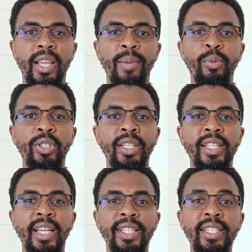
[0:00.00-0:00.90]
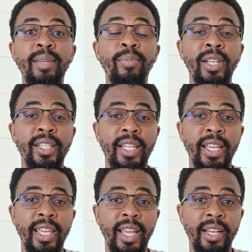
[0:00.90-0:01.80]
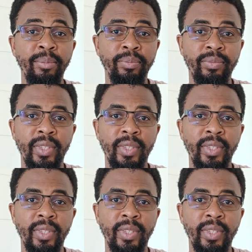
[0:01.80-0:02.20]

In putting it as simply as I can,